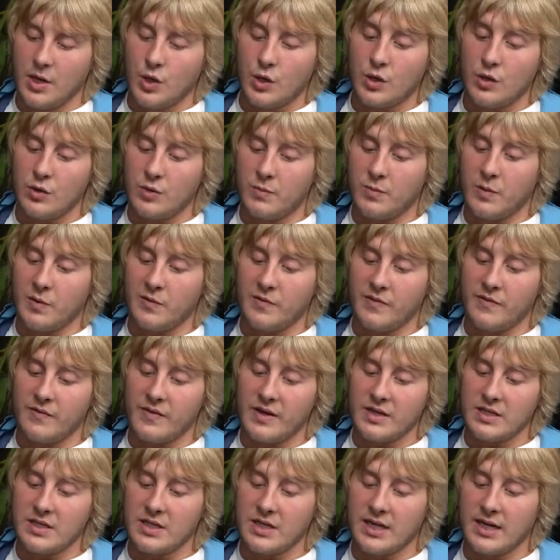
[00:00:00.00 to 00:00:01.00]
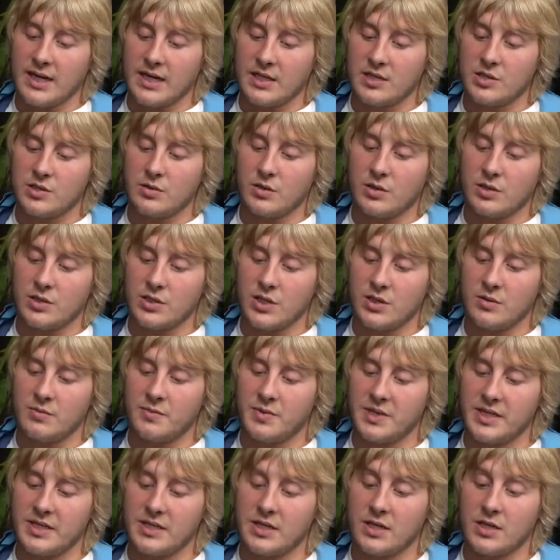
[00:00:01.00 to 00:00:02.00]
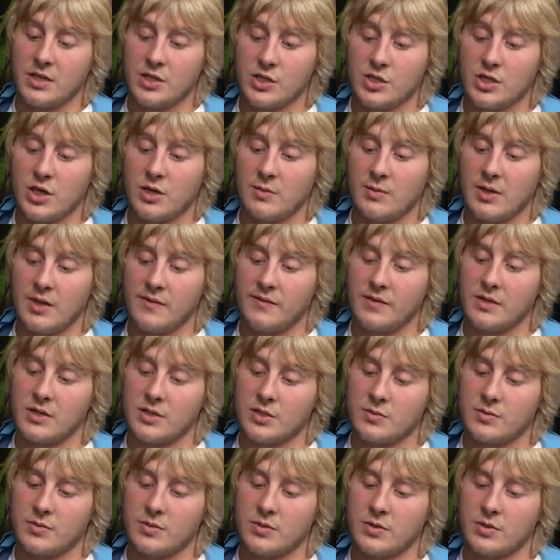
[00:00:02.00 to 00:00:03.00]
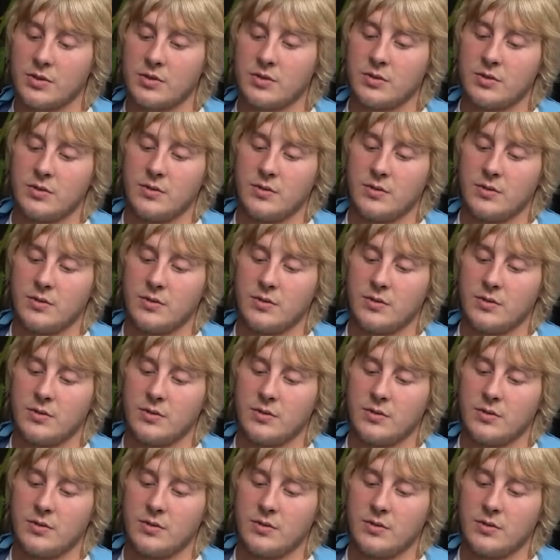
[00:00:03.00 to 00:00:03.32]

you both eventually get too old to compete at the top level in sport?